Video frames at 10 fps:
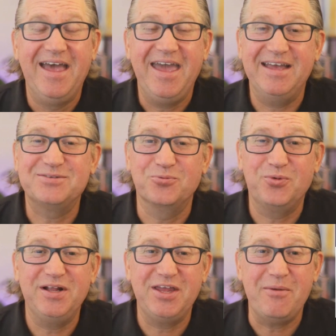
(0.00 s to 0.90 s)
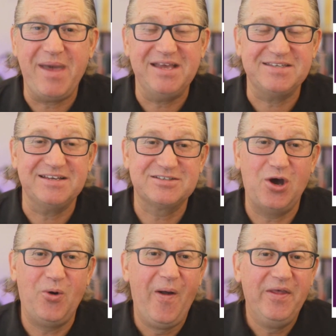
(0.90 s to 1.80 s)
It's really amazing.
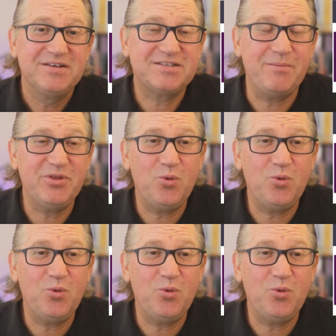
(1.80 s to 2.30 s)
So some of the